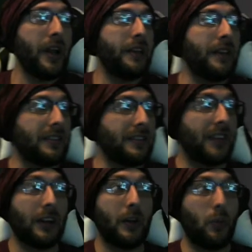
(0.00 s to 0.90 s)

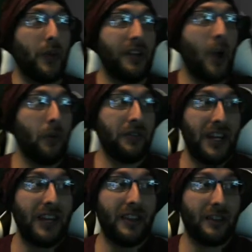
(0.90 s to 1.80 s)
Necessarily, we don't
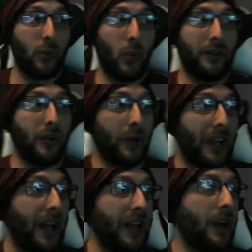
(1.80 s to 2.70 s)
need this one,
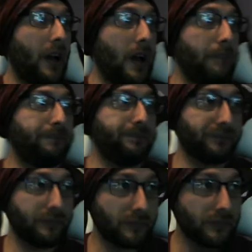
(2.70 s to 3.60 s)
okay?
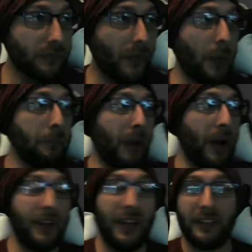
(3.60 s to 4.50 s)

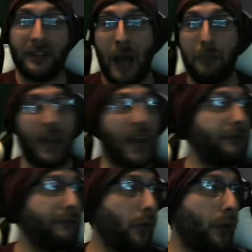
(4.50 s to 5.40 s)
But it's not bad
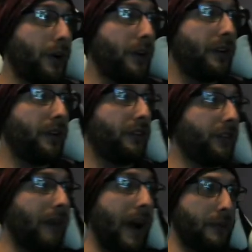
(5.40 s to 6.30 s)
for
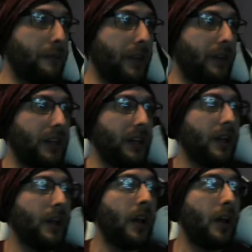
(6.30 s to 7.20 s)
survivability.
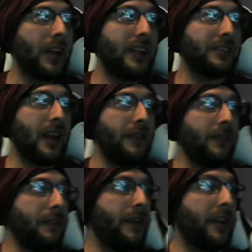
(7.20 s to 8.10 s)
Okay, siphon
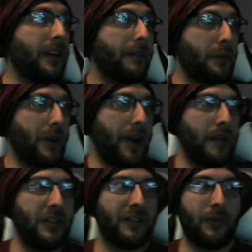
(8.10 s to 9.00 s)
the vigor from your
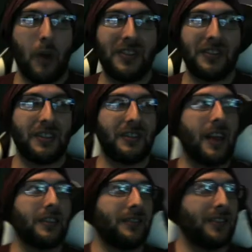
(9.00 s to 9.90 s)
enemies for all but
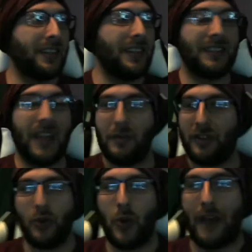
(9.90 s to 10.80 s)
6,000 disease damage
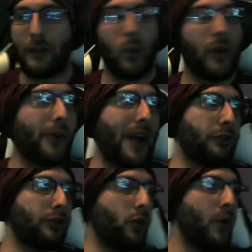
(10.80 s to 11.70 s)
to everyone around
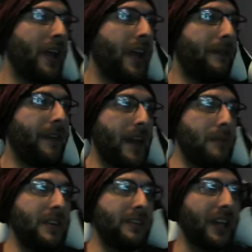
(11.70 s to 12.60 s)
you. If an
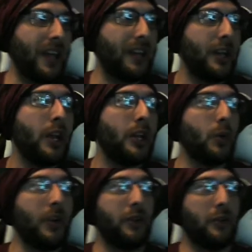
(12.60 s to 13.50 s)
enemy is hit, you
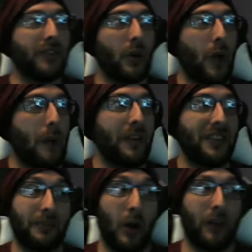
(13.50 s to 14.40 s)
reduce their weapon and
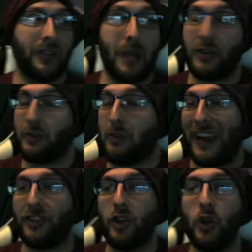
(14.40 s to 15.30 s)
spell damage by
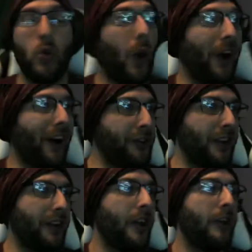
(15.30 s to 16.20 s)

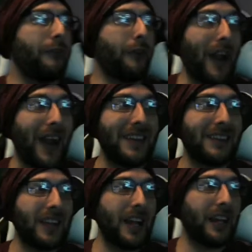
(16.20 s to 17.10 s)
200 for 8
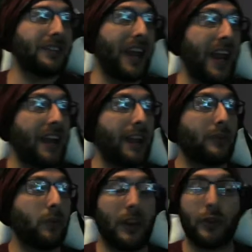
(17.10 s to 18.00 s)
seconds, and as
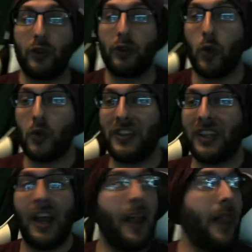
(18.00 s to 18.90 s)
well as reducing
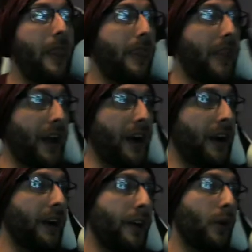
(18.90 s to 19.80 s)

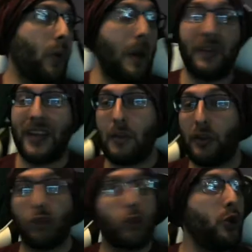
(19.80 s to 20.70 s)
their weapon
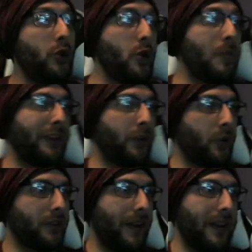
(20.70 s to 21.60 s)
damage to you by
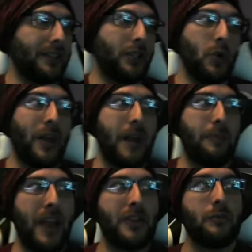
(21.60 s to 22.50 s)
200 you gain
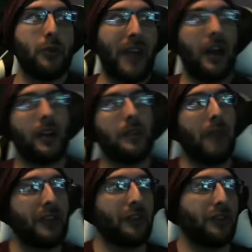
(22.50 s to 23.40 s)
major brutality and
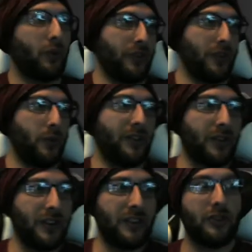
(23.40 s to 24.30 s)
major sorcery, which
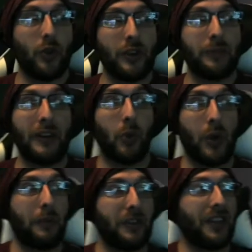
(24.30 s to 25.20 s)
increases yours by
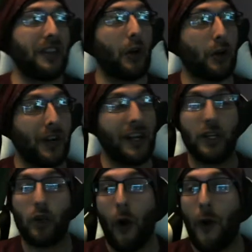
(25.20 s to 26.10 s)
20%. Now, granted,
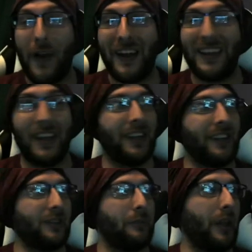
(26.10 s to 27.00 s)
you're already getting
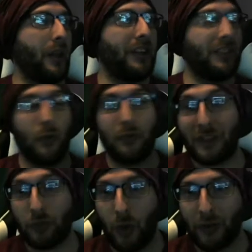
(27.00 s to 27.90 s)
this ability, so
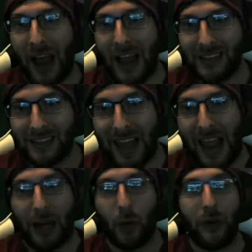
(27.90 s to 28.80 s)
this will not
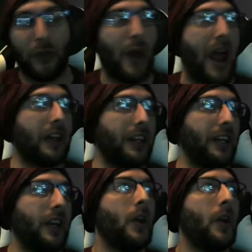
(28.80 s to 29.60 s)
stack with Rally.